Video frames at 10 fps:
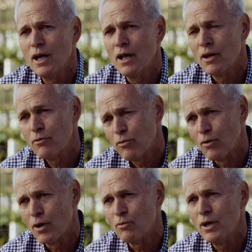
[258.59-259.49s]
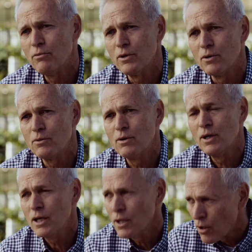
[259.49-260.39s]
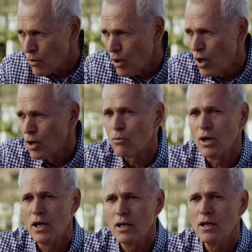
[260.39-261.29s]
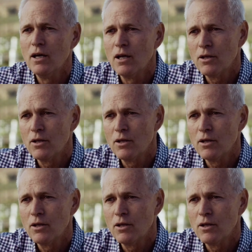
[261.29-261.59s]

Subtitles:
And therefore, our revenue in the long run,